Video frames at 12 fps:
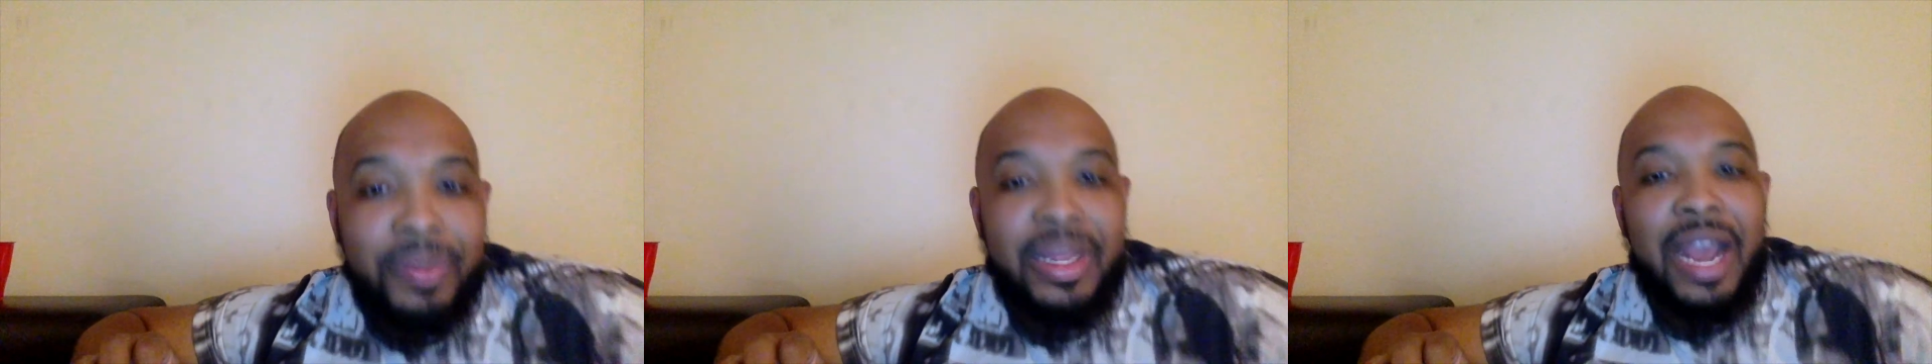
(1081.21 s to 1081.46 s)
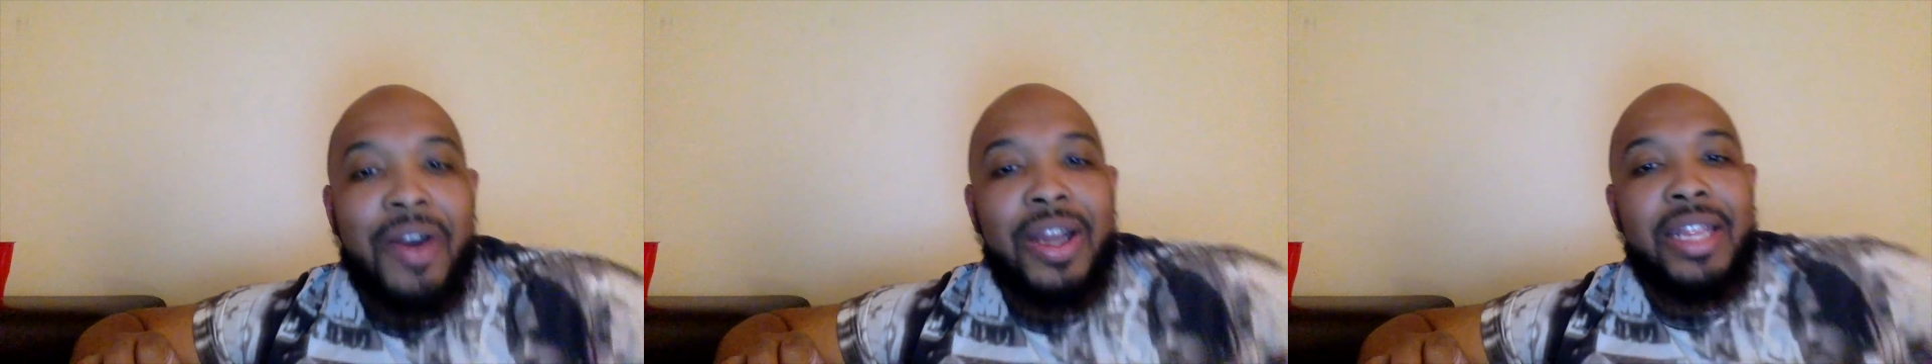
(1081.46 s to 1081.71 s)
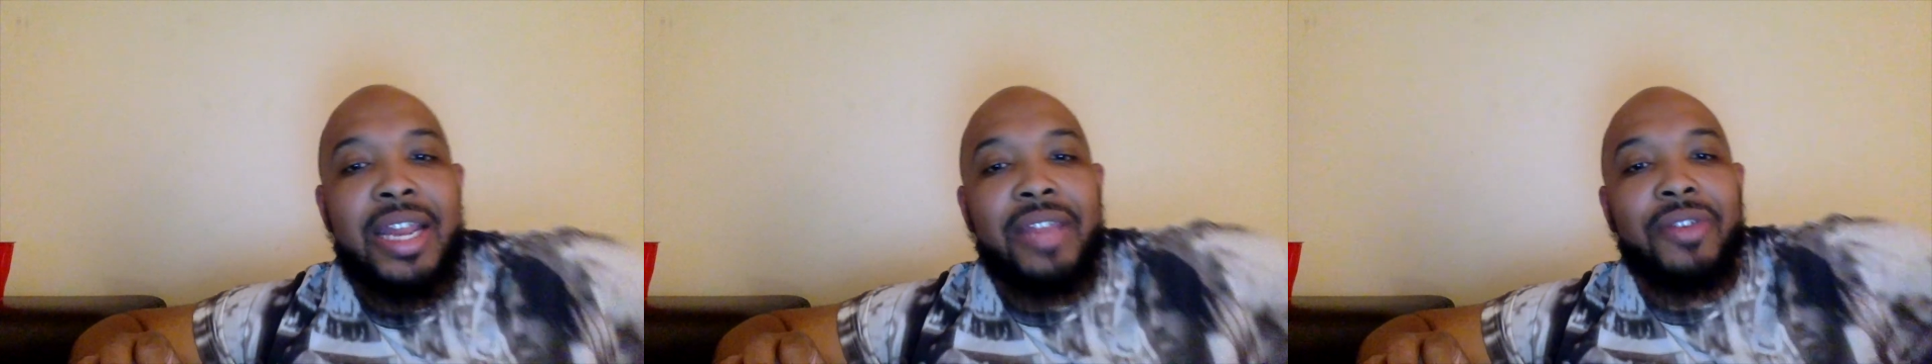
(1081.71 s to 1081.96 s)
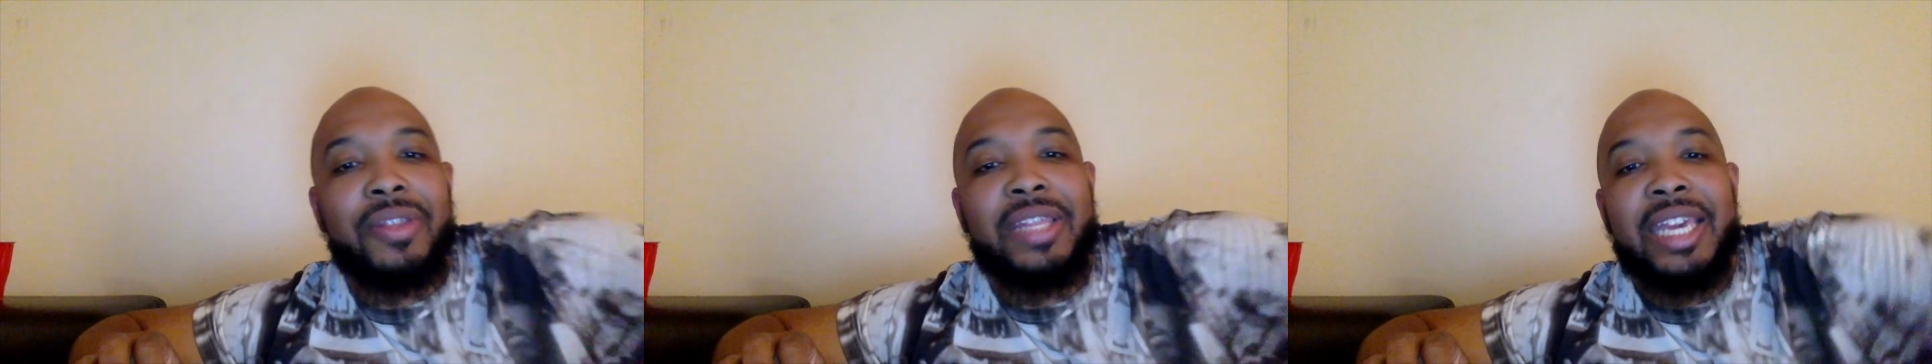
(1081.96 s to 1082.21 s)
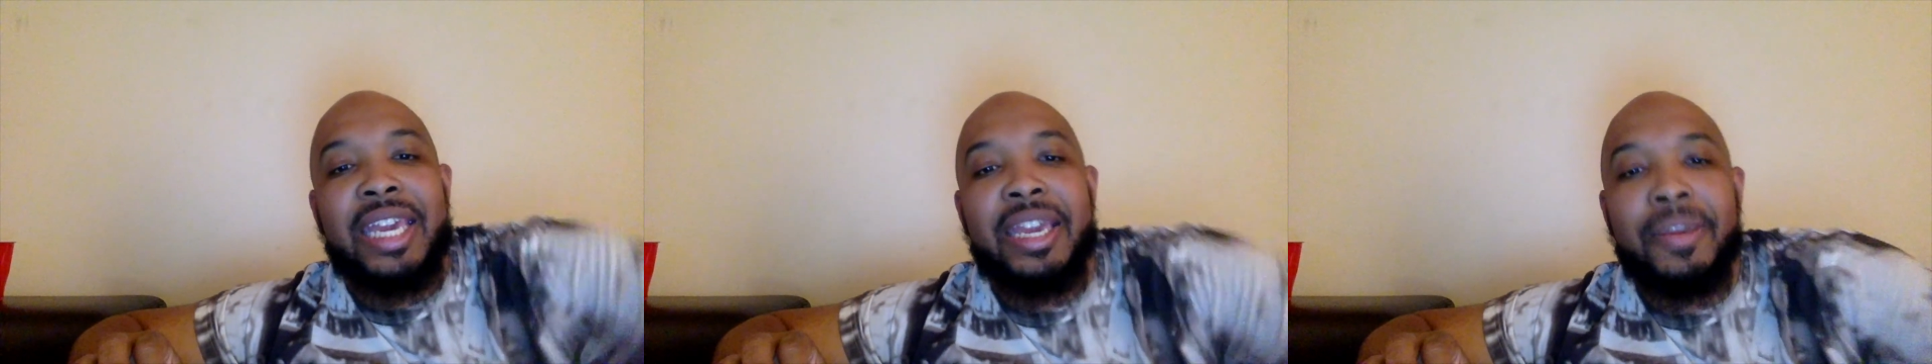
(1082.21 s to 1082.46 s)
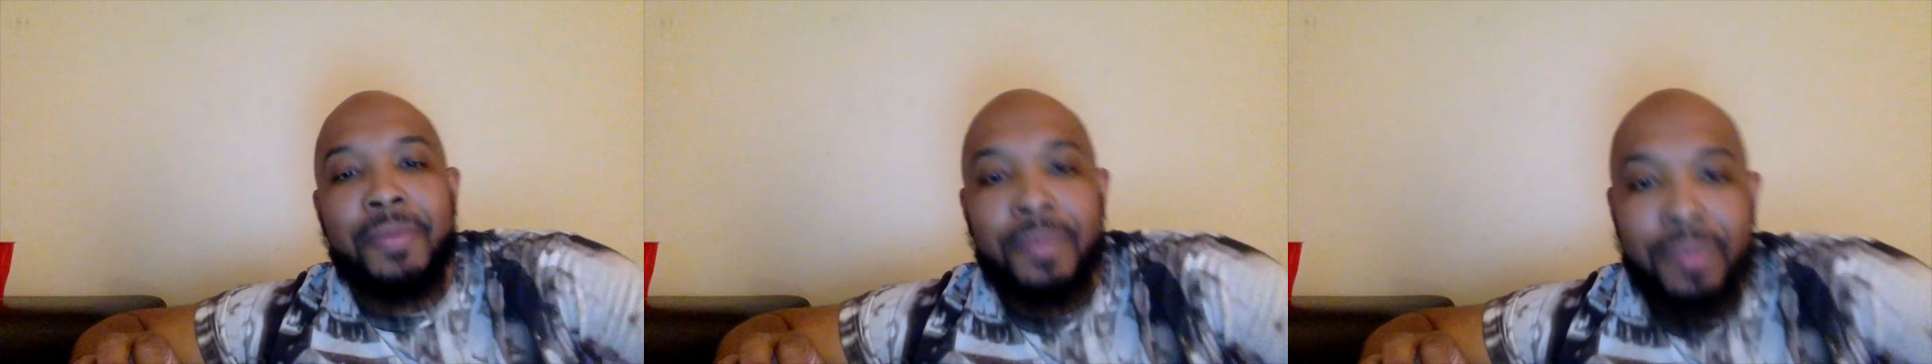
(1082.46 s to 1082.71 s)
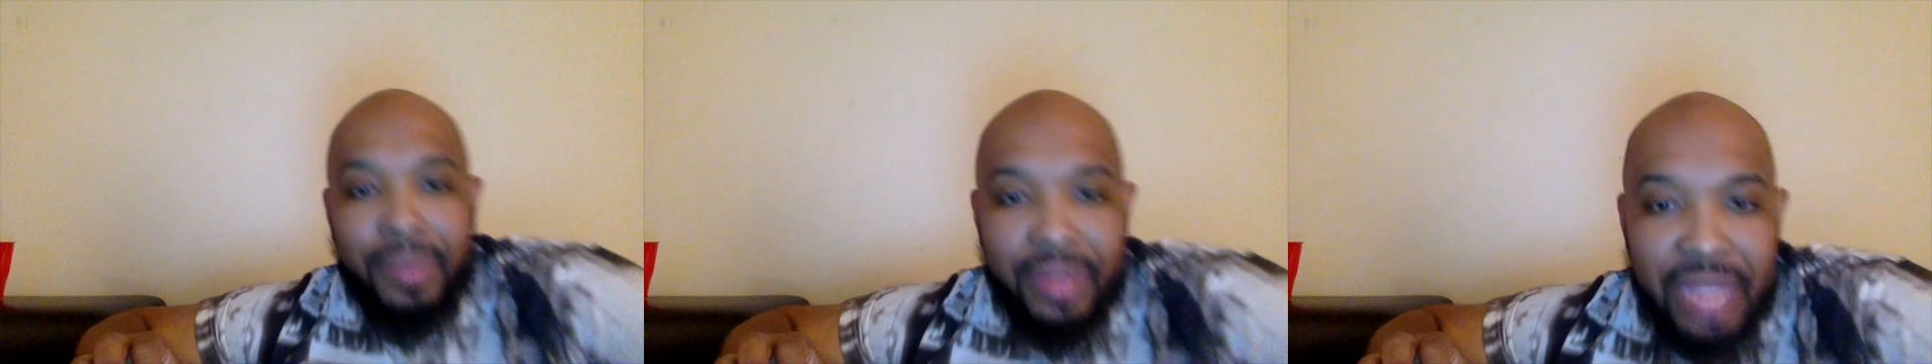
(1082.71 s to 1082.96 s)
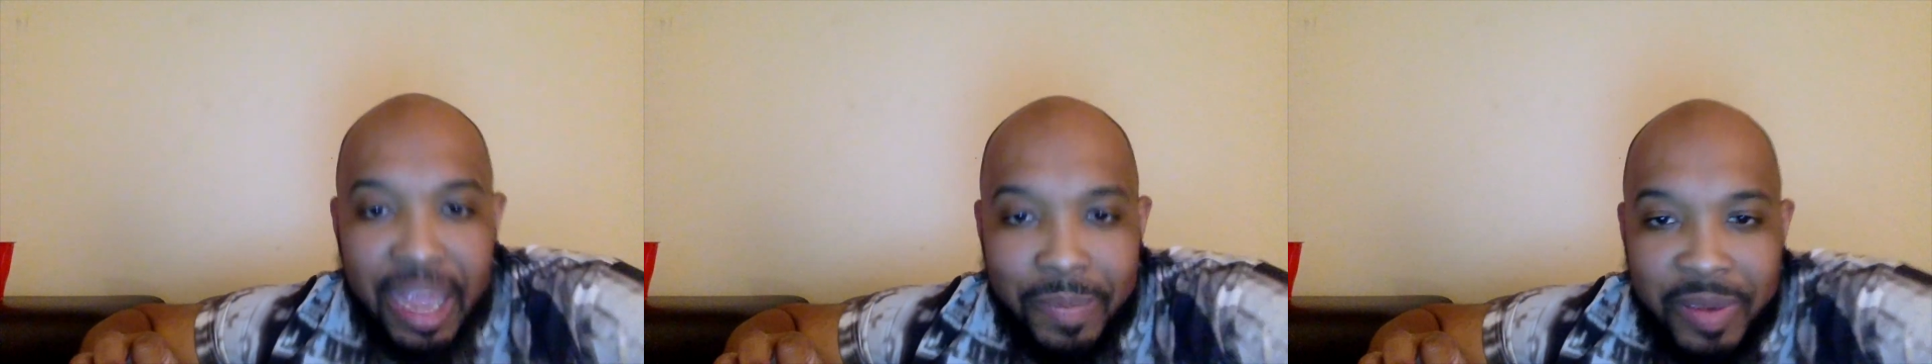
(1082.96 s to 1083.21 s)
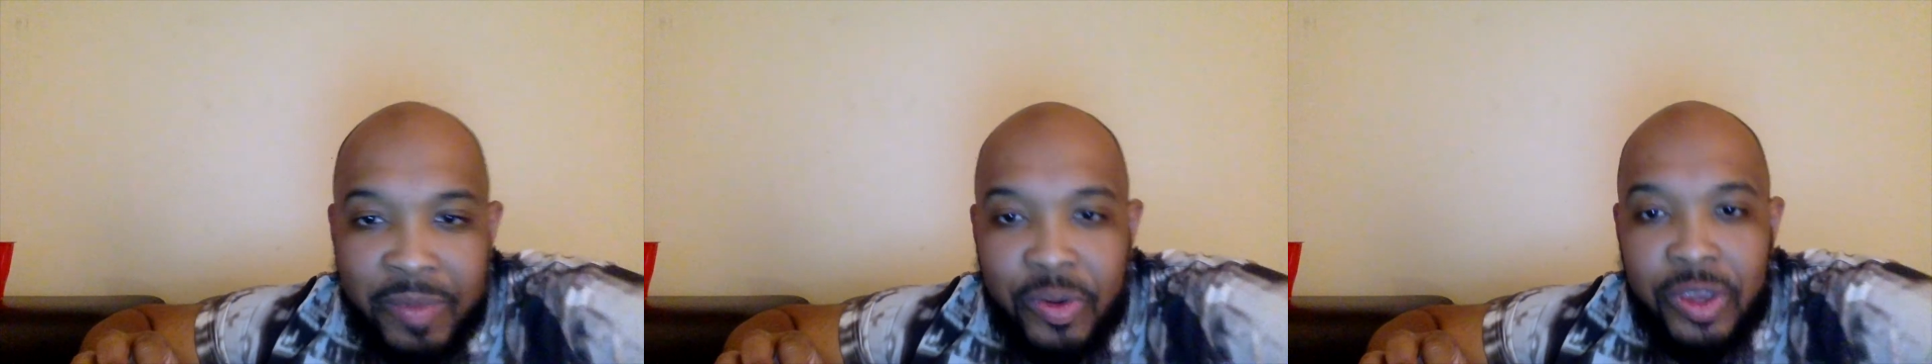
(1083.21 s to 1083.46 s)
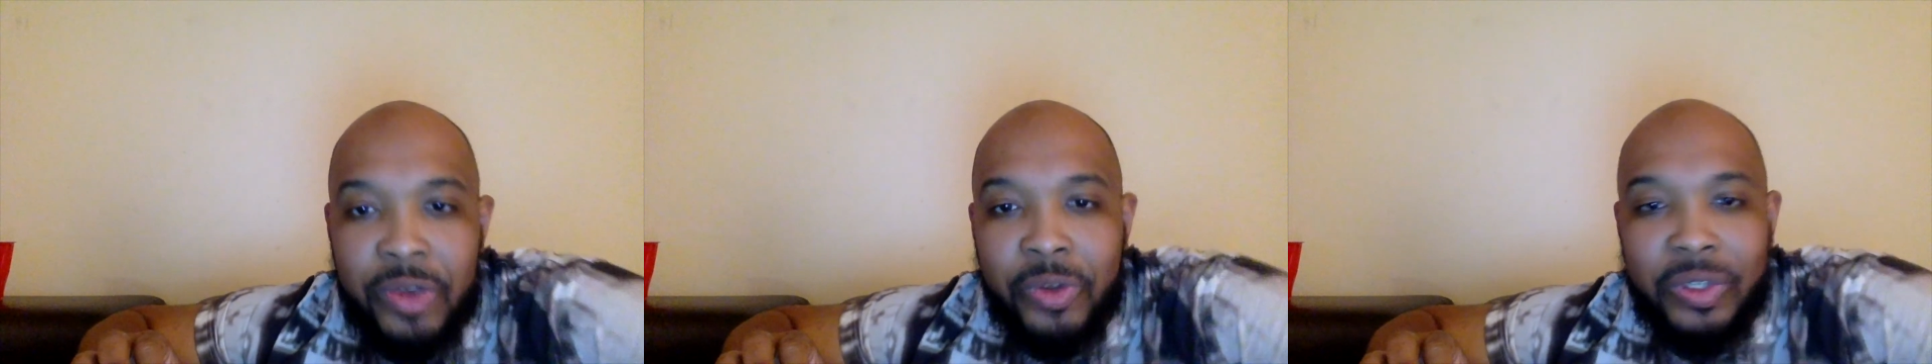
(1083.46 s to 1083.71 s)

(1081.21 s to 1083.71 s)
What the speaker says: Now, another thing that people use